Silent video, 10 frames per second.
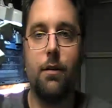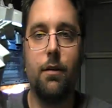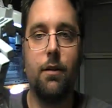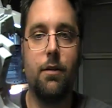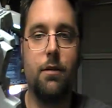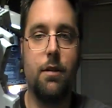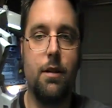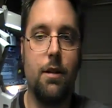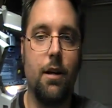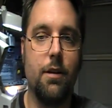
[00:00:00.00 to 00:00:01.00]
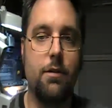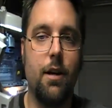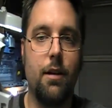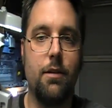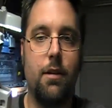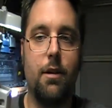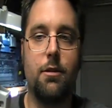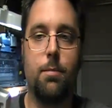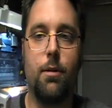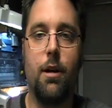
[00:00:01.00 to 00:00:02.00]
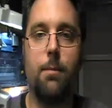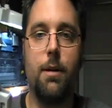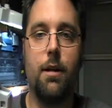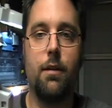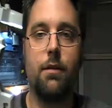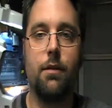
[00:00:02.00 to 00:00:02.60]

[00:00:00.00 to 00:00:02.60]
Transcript: This is the second stage of priming.